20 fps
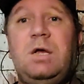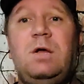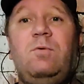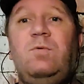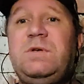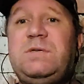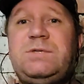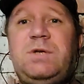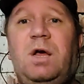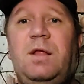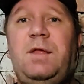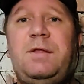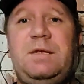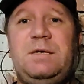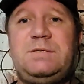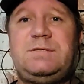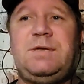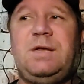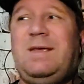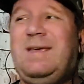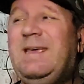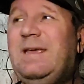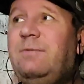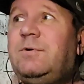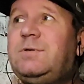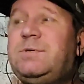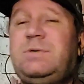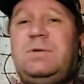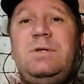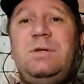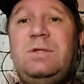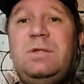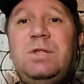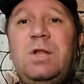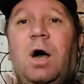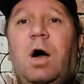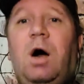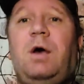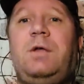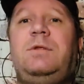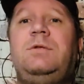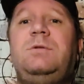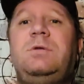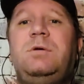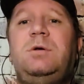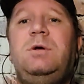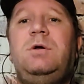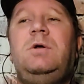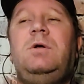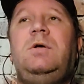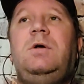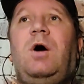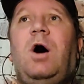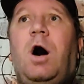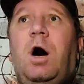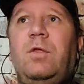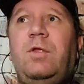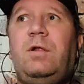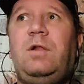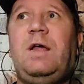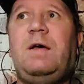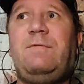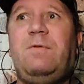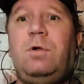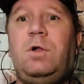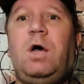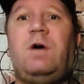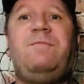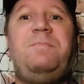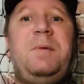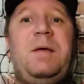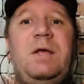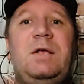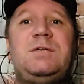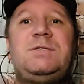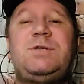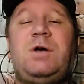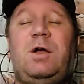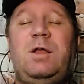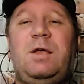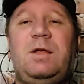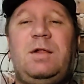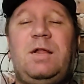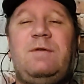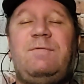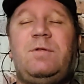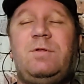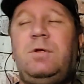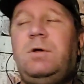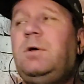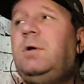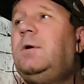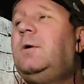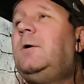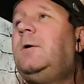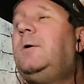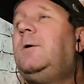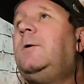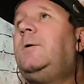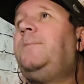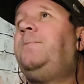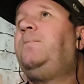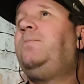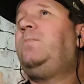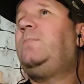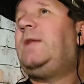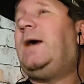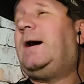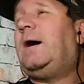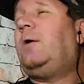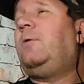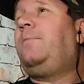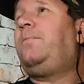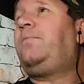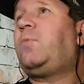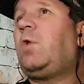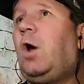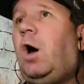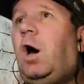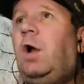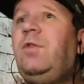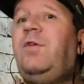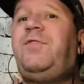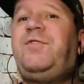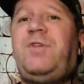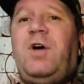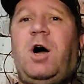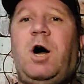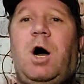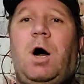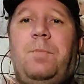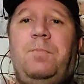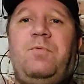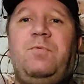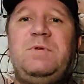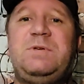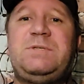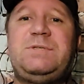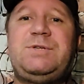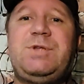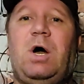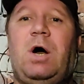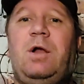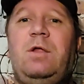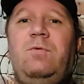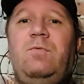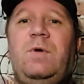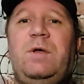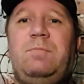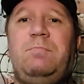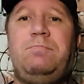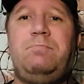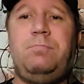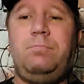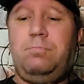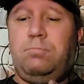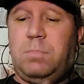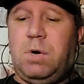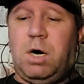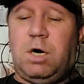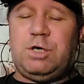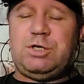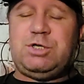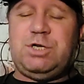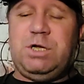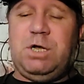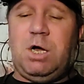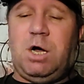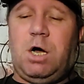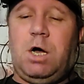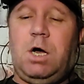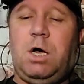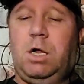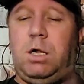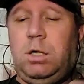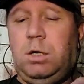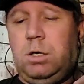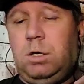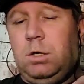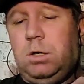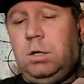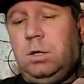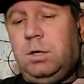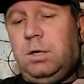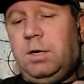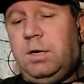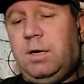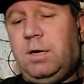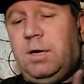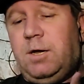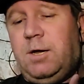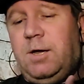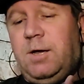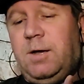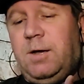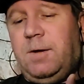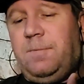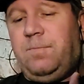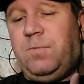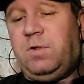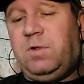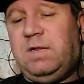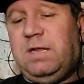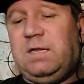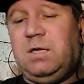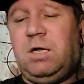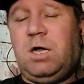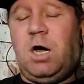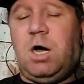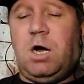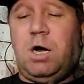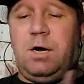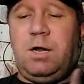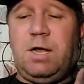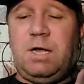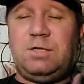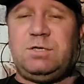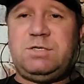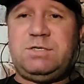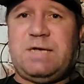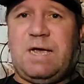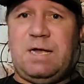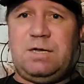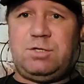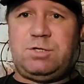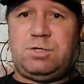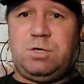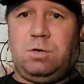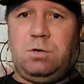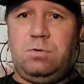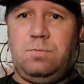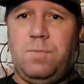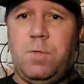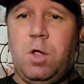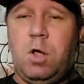We saw it yesterday. He was not on the level of being starting 11. Now, on the top, we started with Martial, Lingard, and Sancho.